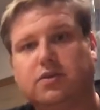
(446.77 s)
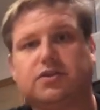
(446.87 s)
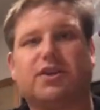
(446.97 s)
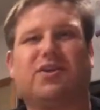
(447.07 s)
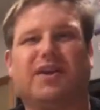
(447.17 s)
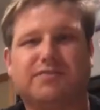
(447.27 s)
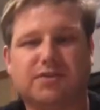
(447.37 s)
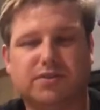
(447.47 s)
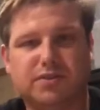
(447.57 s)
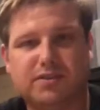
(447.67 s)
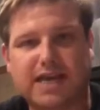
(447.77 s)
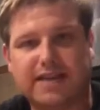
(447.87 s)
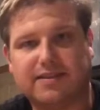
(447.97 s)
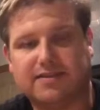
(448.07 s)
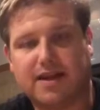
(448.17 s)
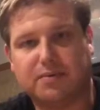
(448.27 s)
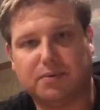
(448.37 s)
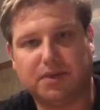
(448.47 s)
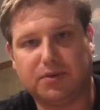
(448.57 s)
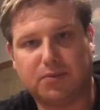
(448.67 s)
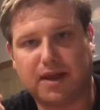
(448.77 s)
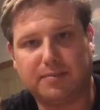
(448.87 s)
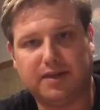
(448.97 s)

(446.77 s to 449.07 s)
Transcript: So you don't have to take the time to really cram